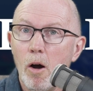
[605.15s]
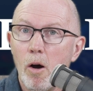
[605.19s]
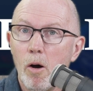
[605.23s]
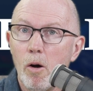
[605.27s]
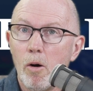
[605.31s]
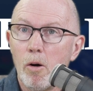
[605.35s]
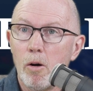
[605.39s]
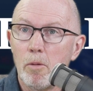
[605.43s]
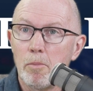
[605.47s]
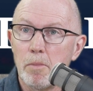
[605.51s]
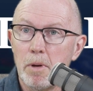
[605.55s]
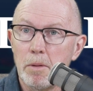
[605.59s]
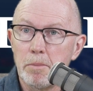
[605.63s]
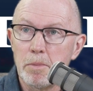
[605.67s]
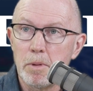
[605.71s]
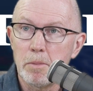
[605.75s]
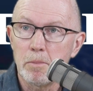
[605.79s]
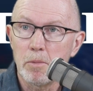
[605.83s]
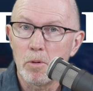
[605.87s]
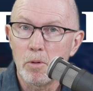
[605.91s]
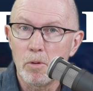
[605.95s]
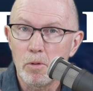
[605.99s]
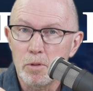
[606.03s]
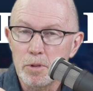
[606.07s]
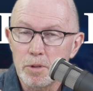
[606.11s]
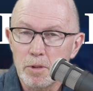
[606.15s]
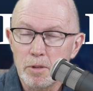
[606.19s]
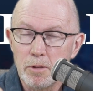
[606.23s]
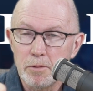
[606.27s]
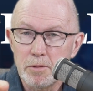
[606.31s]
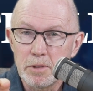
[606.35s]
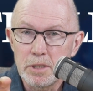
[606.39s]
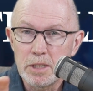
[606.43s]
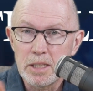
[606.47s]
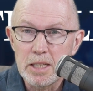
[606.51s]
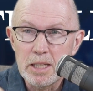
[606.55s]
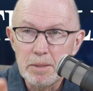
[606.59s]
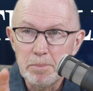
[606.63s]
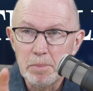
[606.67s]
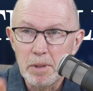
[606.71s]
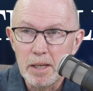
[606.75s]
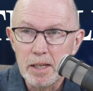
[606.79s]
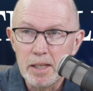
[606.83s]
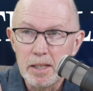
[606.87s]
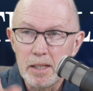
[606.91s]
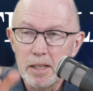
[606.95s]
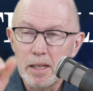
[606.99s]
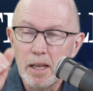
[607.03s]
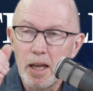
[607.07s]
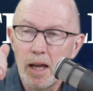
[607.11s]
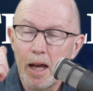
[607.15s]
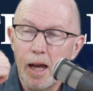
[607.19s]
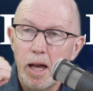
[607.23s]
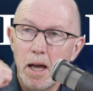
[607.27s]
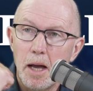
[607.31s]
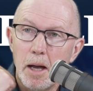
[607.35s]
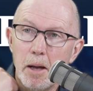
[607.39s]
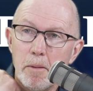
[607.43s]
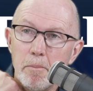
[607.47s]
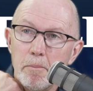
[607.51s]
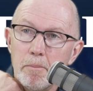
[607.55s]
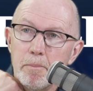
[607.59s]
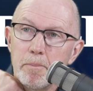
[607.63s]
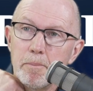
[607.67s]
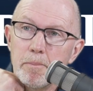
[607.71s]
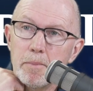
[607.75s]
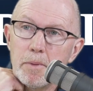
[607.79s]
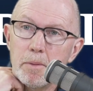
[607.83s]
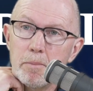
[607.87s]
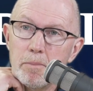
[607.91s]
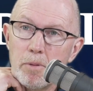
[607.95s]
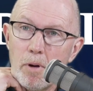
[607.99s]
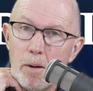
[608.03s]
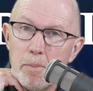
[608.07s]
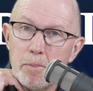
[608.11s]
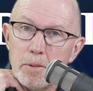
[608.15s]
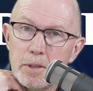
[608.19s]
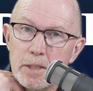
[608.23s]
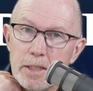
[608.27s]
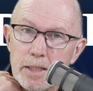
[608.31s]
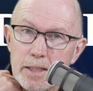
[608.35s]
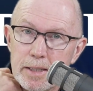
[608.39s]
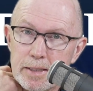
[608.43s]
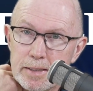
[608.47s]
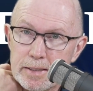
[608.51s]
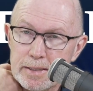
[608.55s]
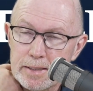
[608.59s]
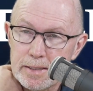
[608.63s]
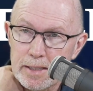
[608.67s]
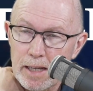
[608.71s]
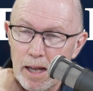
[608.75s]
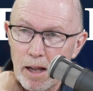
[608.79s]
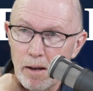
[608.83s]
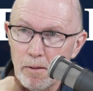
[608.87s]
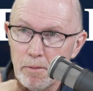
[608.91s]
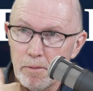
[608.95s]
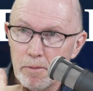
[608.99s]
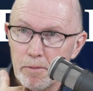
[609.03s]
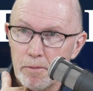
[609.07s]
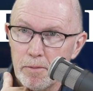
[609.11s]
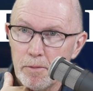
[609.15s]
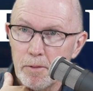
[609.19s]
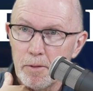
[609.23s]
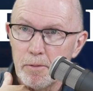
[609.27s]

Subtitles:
or maybe more sort of deep in property itself?